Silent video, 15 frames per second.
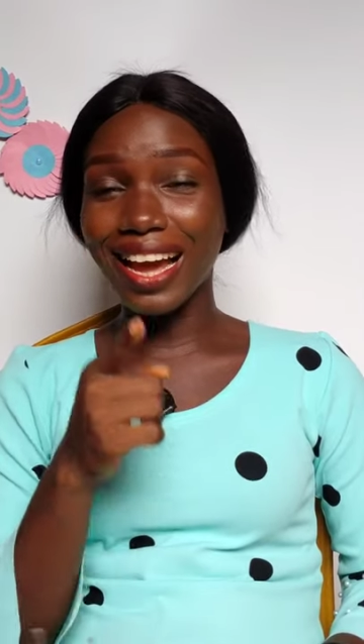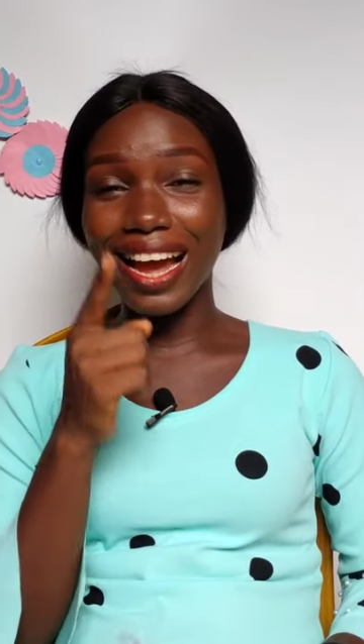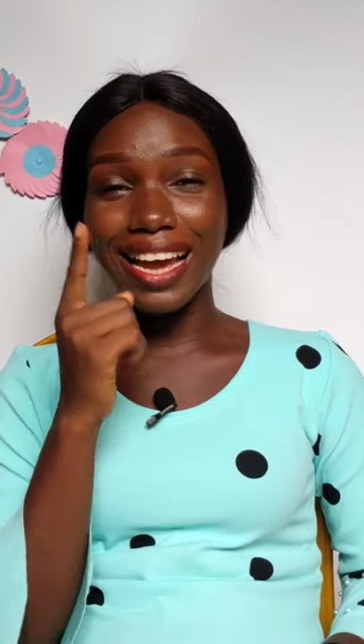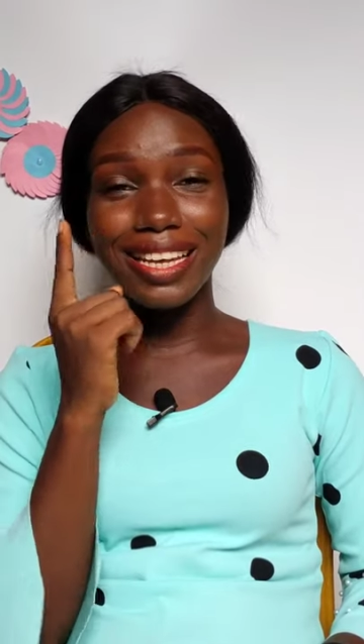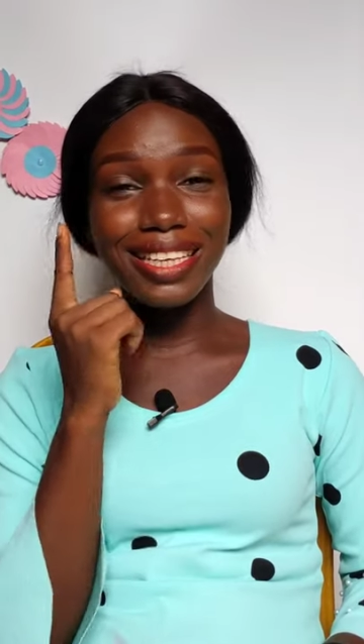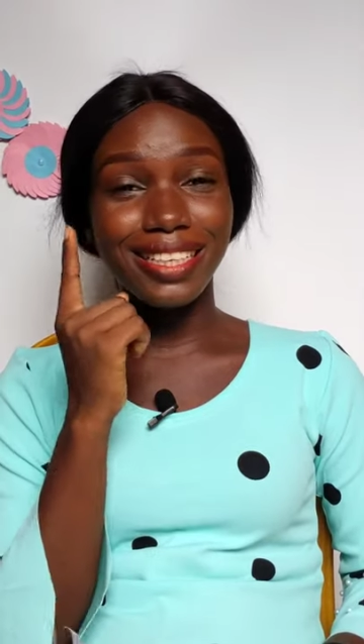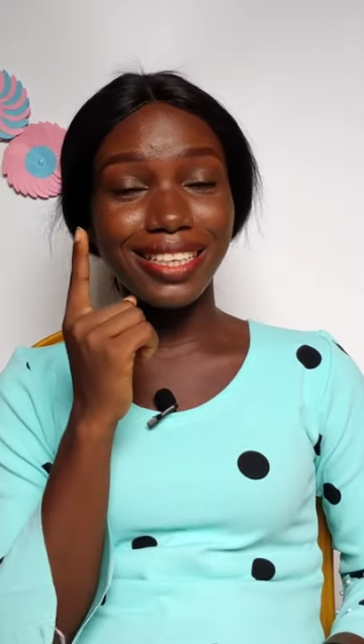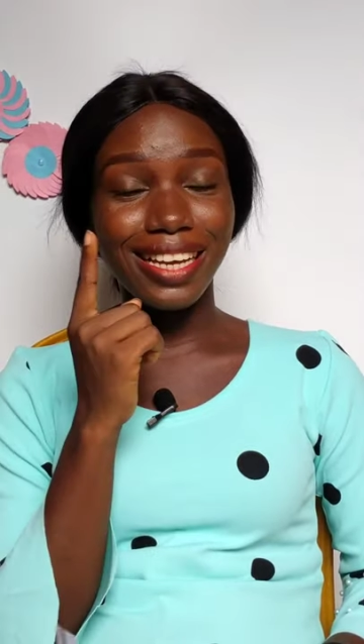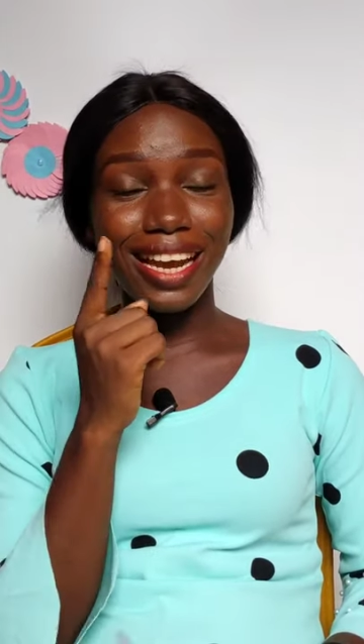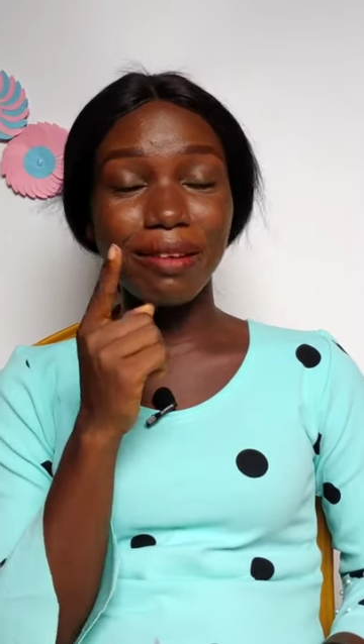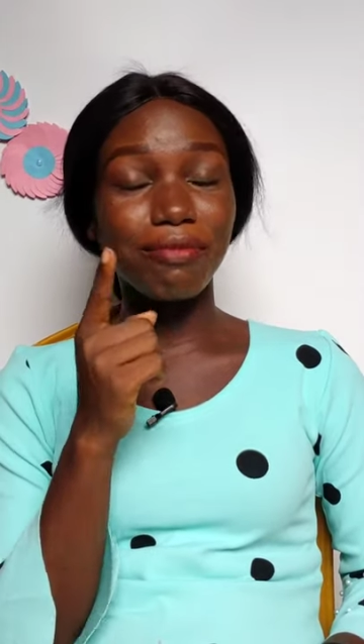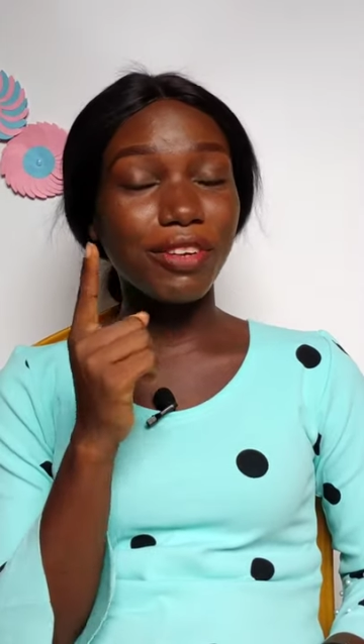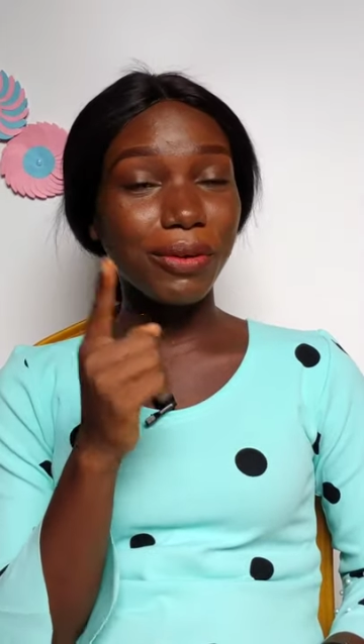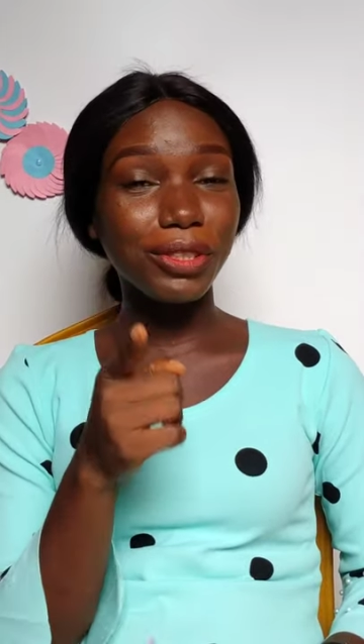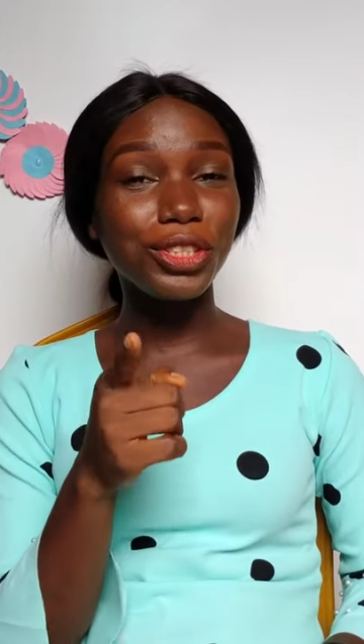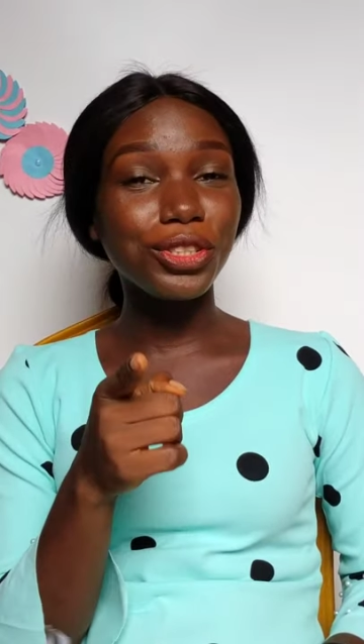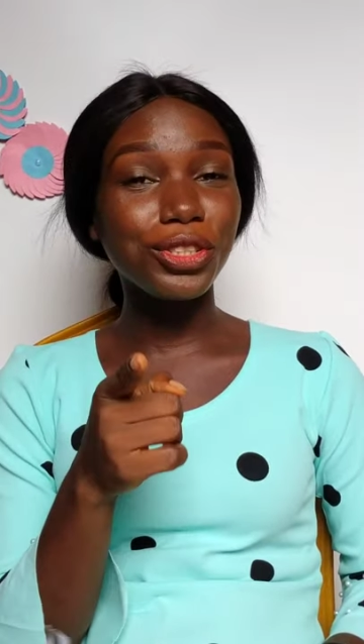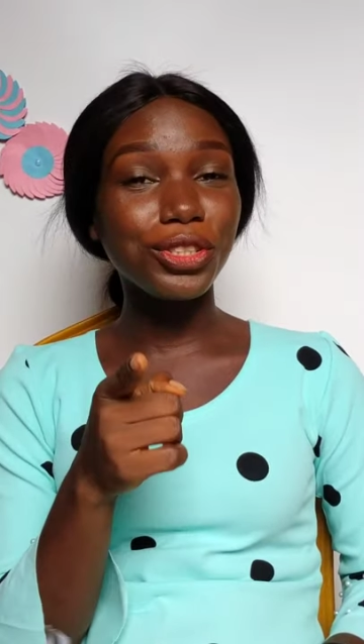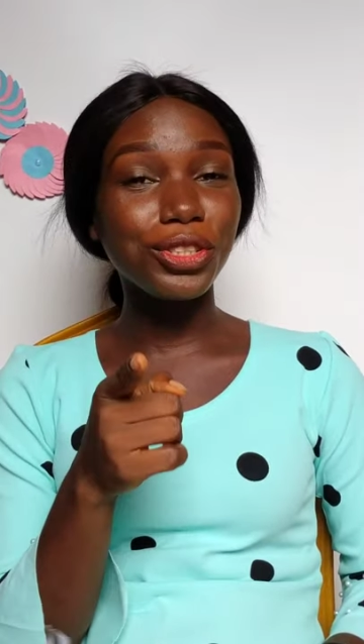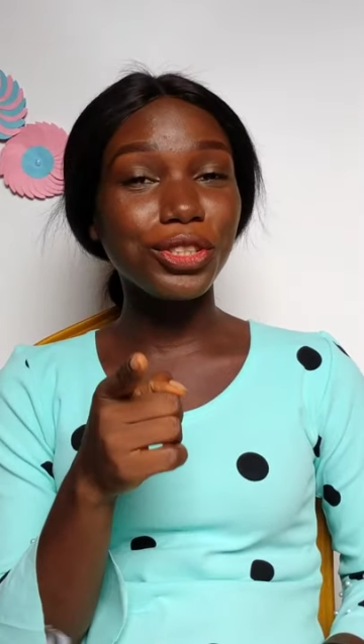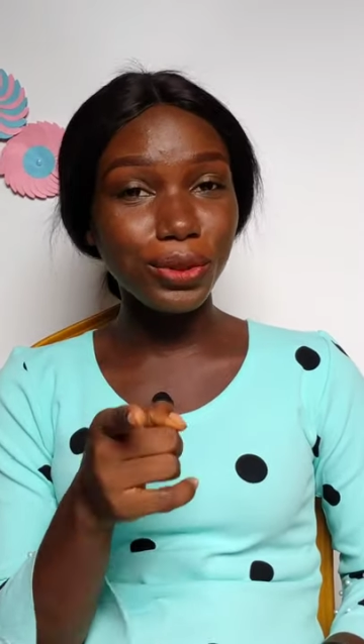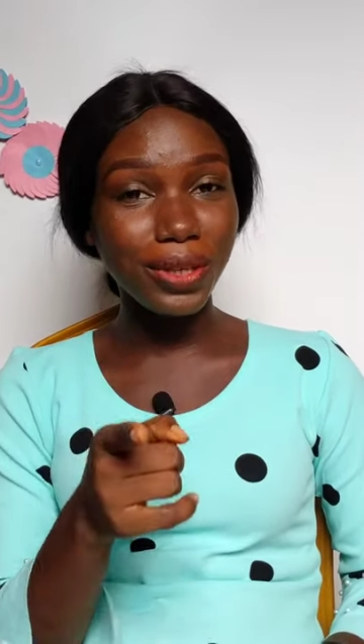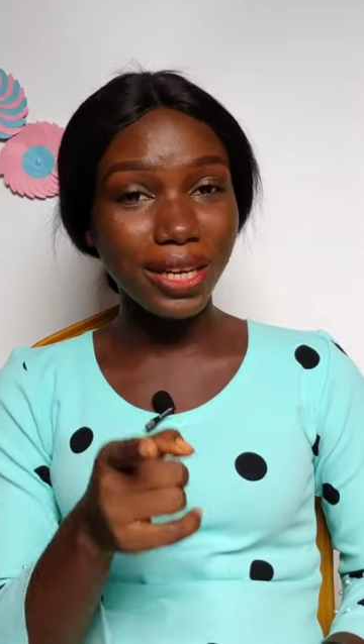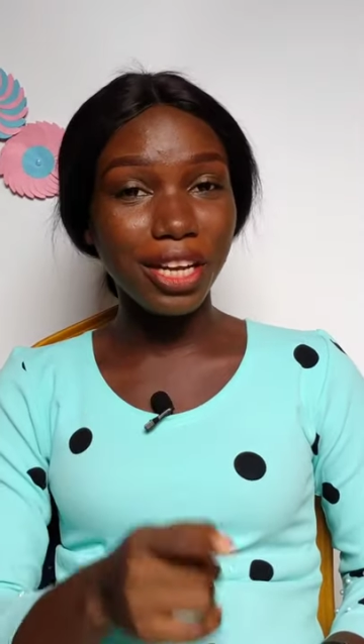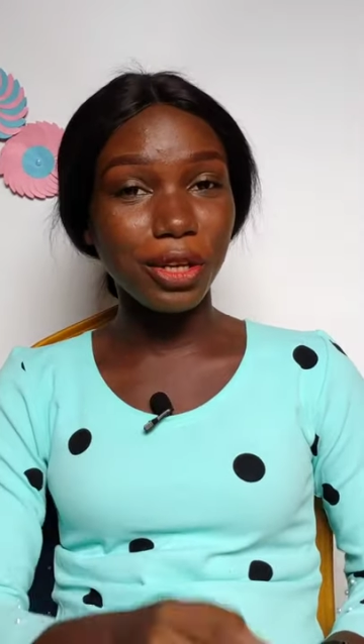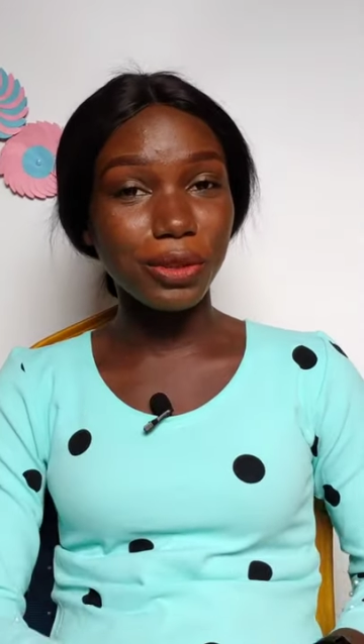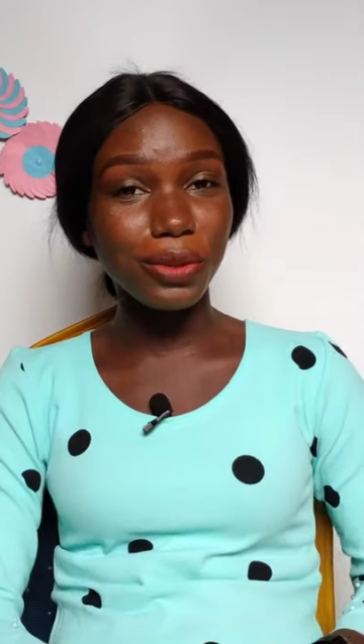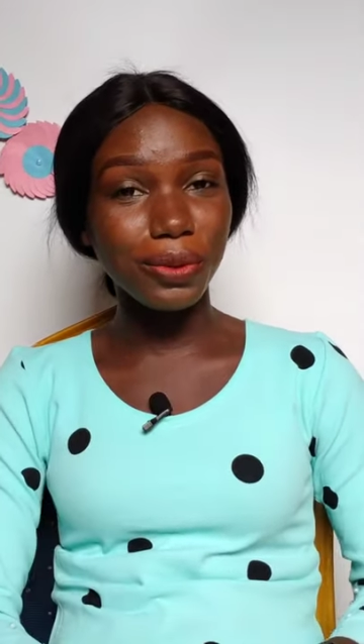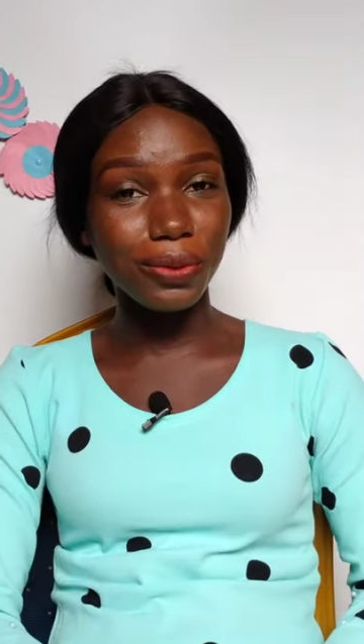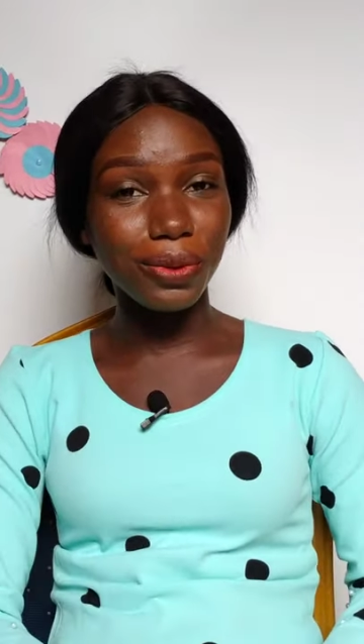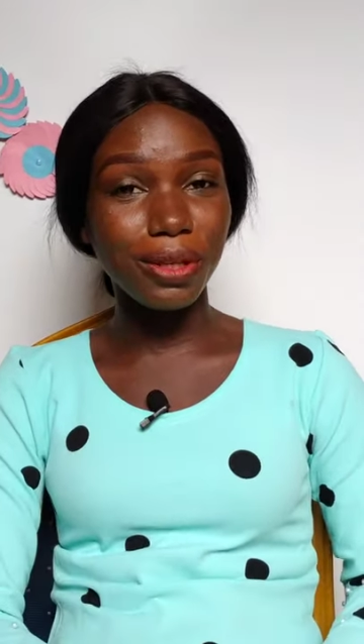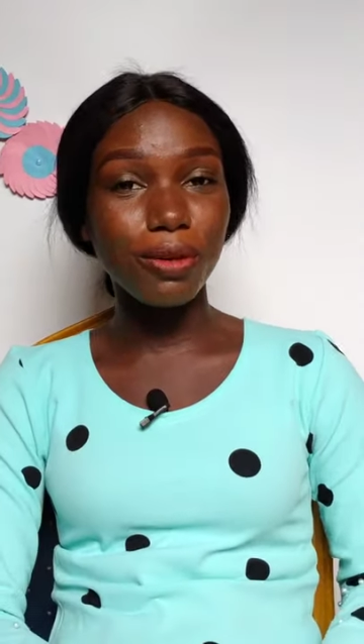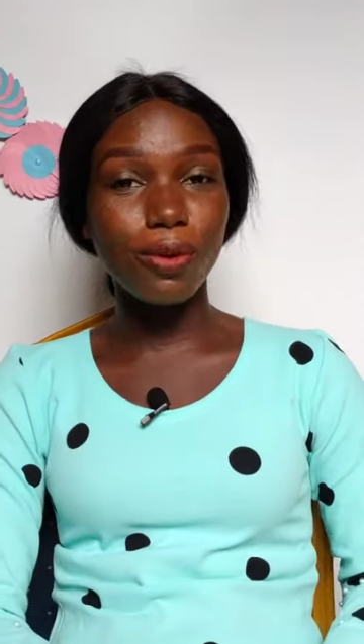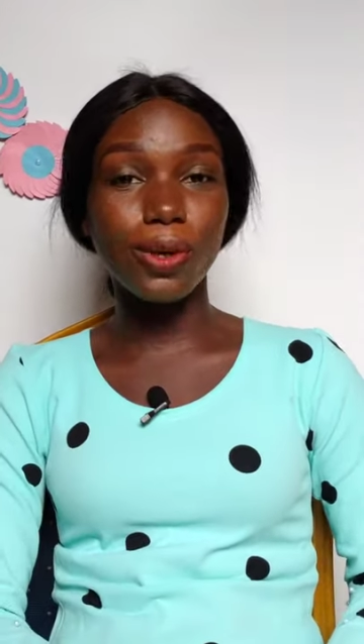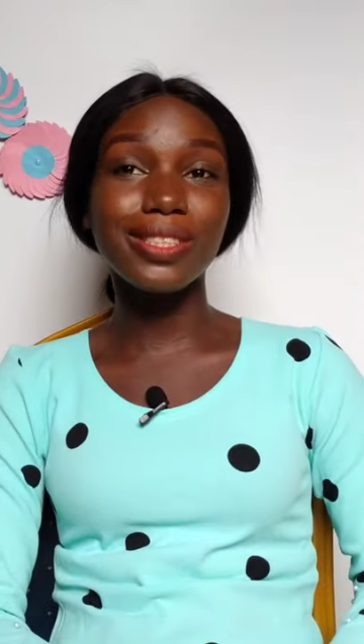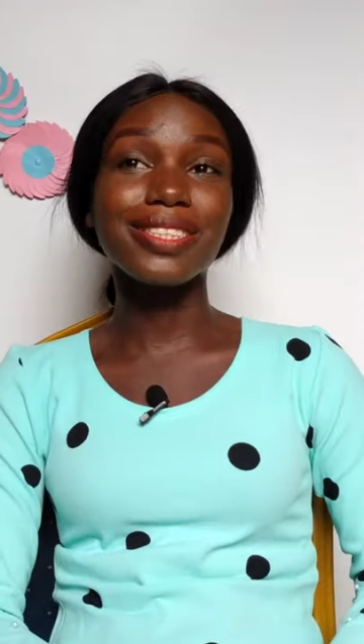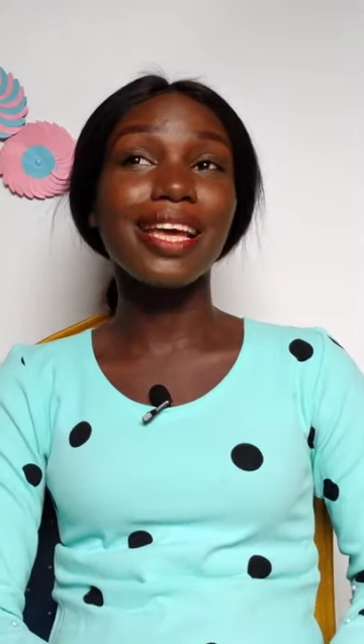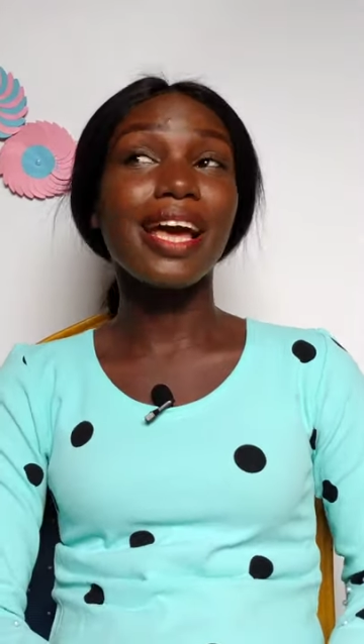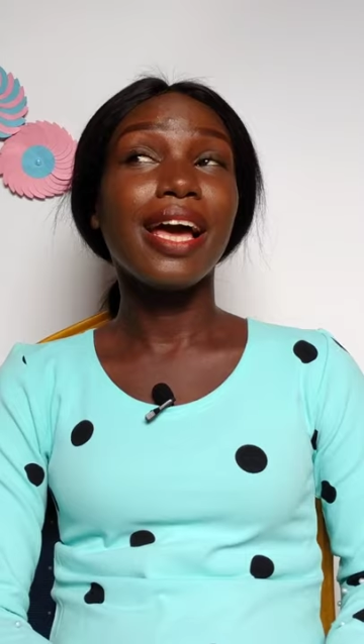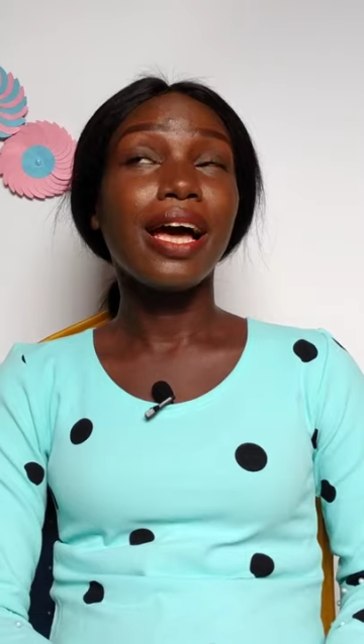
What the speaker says: I am very sure you can also do it, because